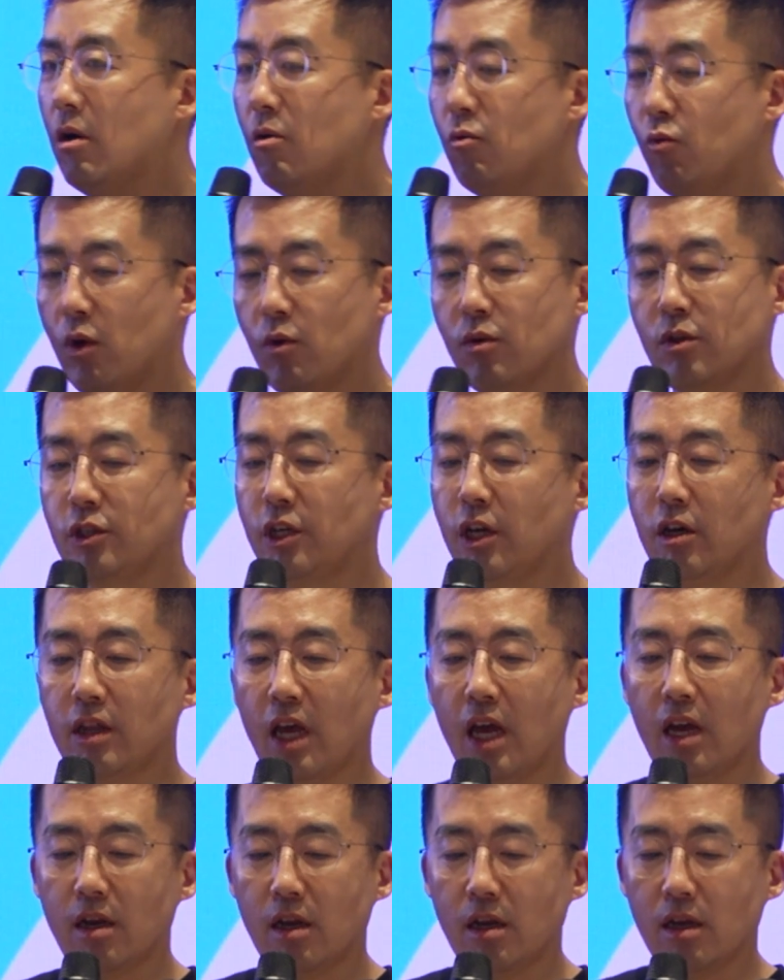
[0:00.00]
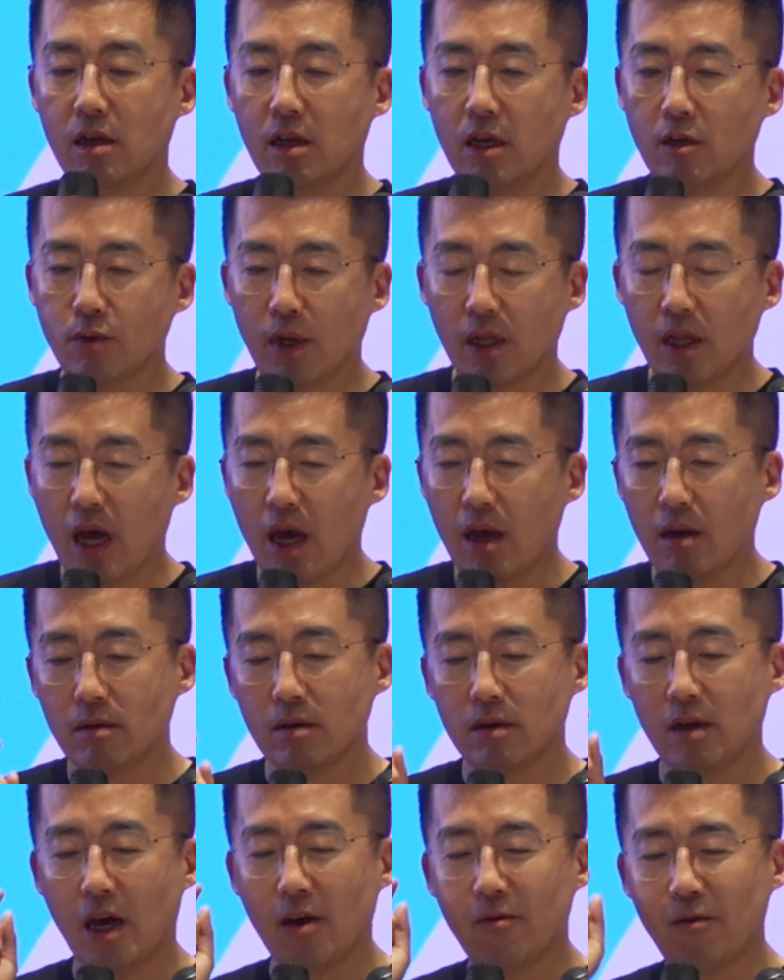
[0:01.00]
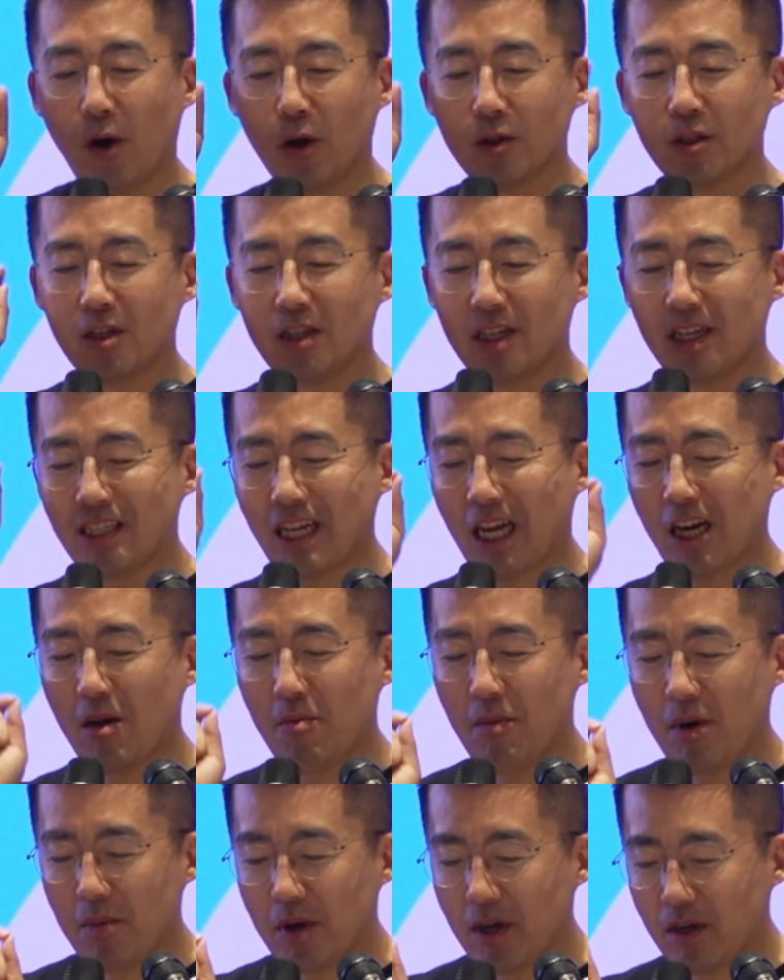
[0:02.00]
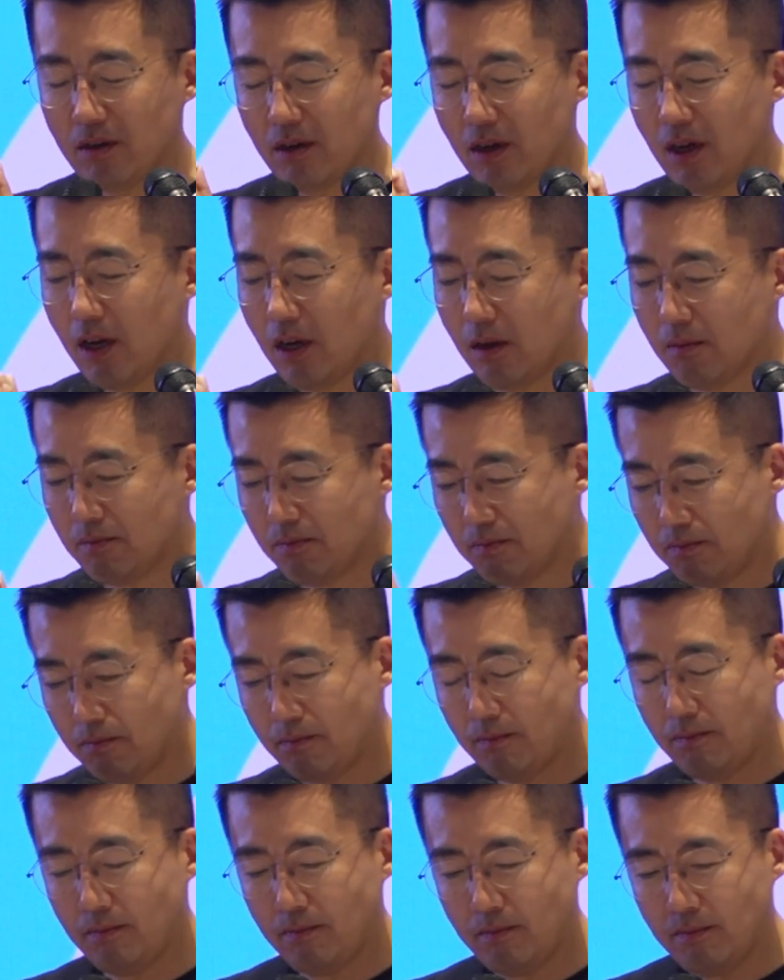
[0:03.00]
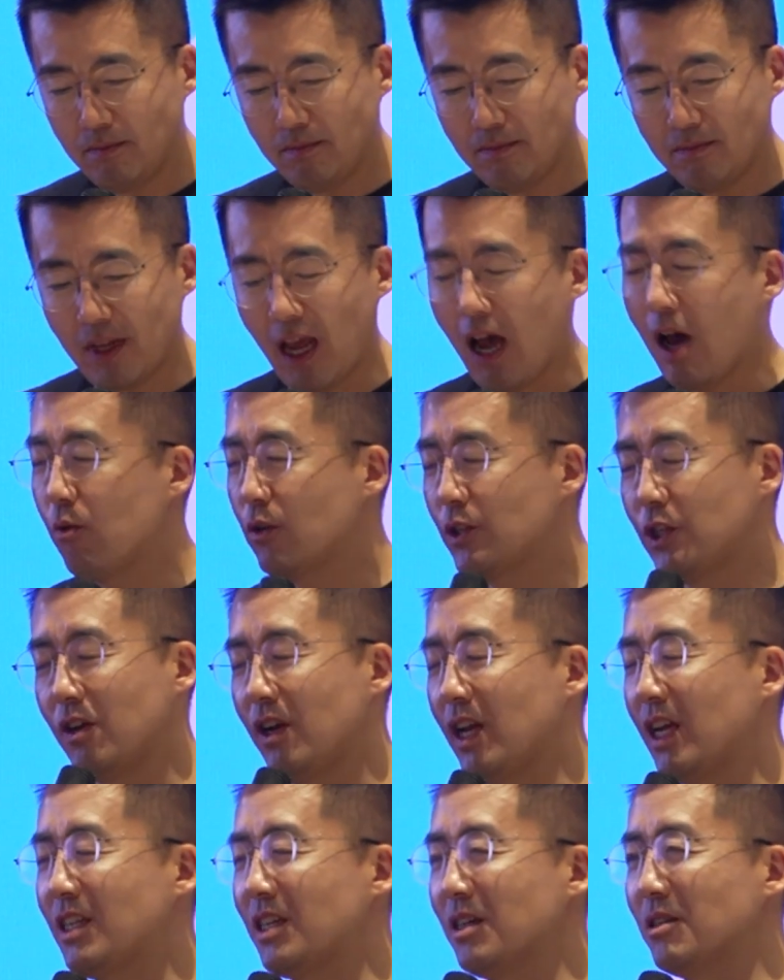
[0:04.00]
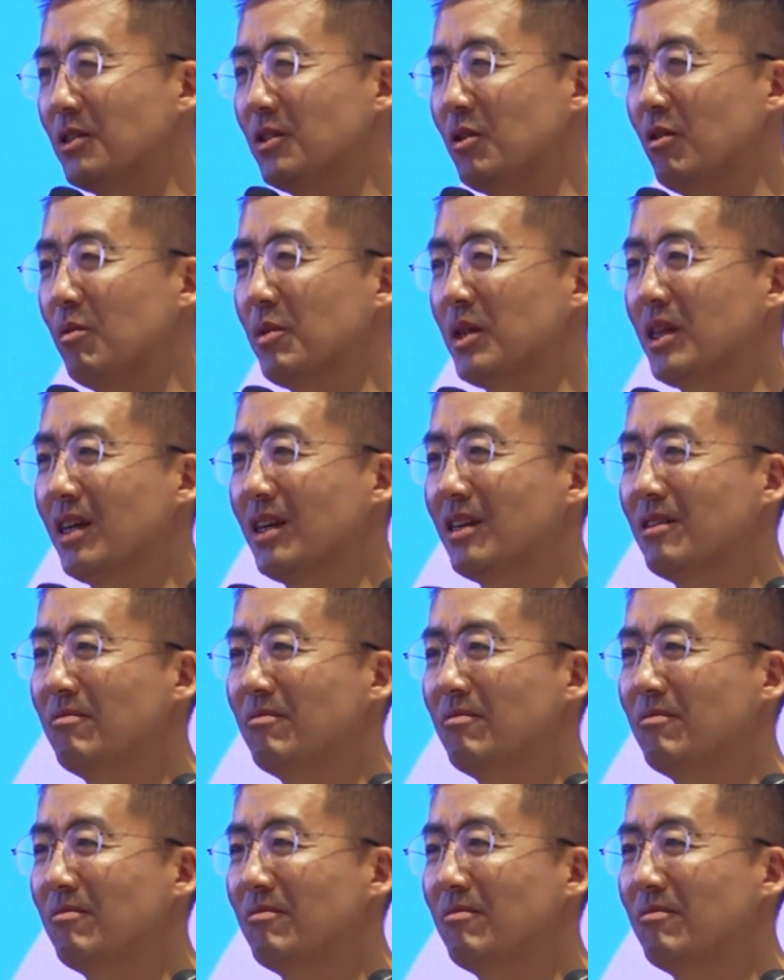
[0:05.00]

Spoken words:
We will share that as well. I forgot the exact number, but yeah, I will share later. Sorry about that.